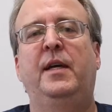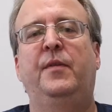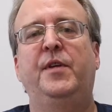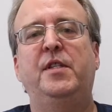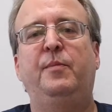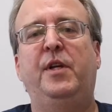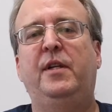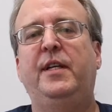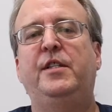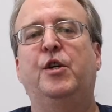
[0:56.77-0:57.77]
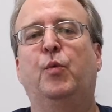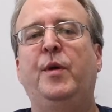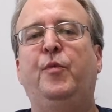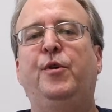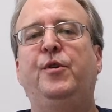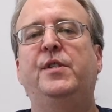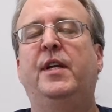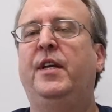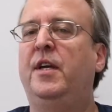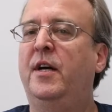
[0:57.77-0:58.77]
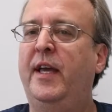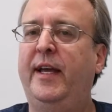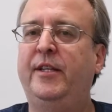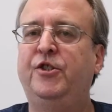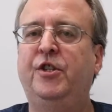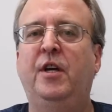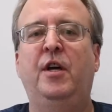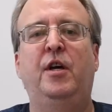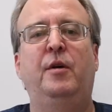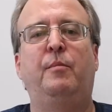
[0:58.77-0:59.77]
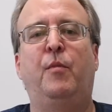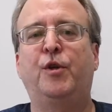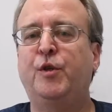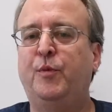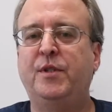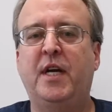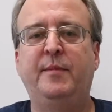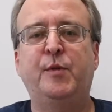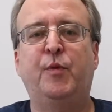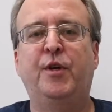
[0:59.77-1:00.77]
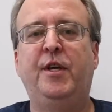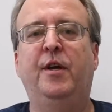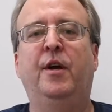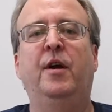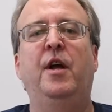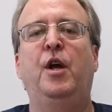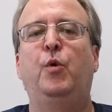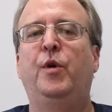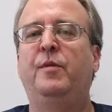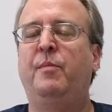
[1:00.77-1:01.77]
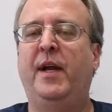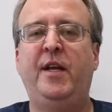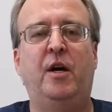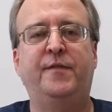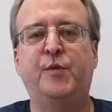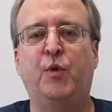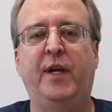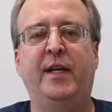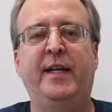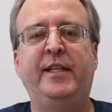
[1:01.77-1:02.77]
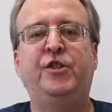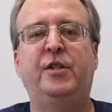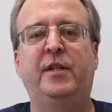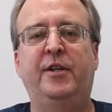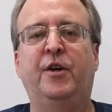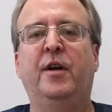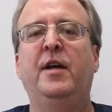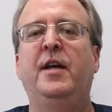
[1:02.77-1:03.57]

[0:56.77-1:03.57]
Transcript: This ability to reproduce at a young age, multiple times per year, with many offspring in each litter